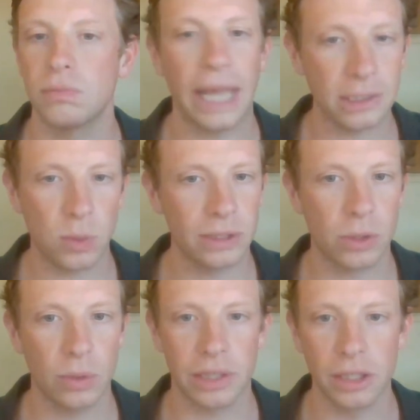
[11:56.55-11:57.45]
That's why it's
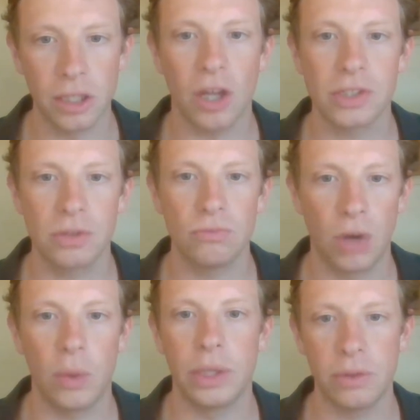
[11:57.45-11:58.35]
called the Lost
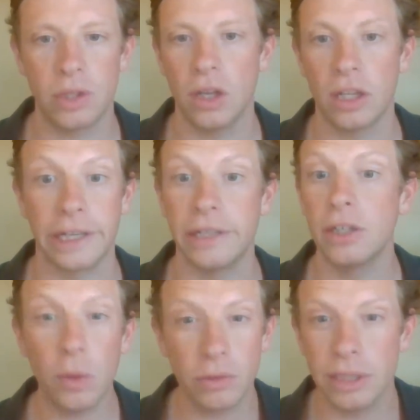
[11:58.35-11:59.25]
Roanoke Colony.
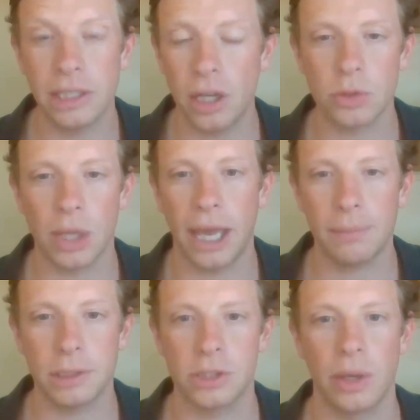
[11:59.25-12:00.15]
No one really knows what
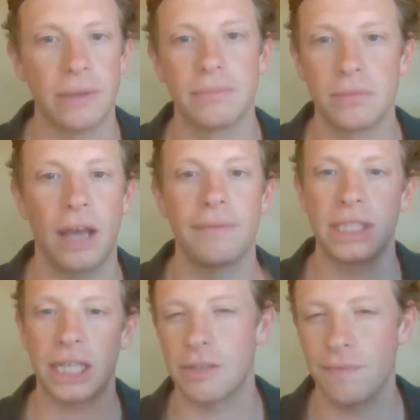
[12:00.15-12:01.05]
happens to it. I've
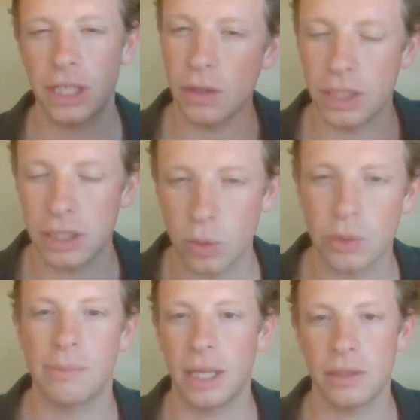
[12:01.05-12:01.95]
attached a video that
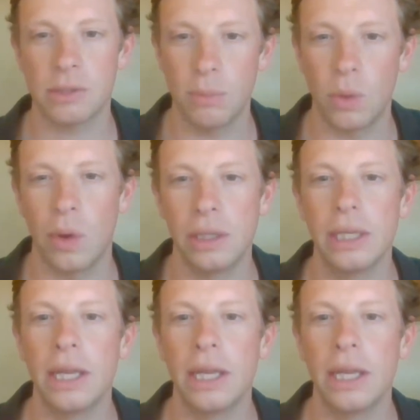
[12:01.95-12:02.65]
talks about this more.